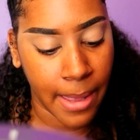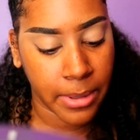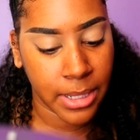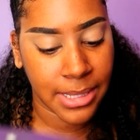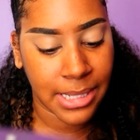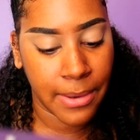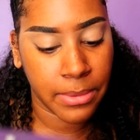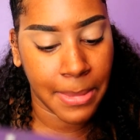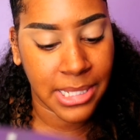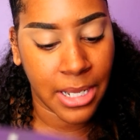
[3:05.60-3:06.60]
And I'm going to set
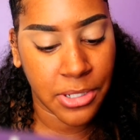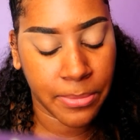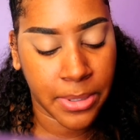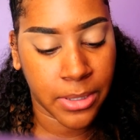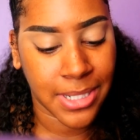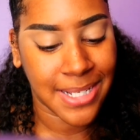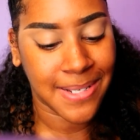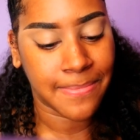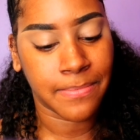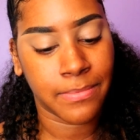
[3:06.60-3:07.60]
with my Sacha
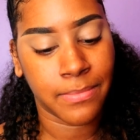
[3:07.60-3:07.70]
buttercup,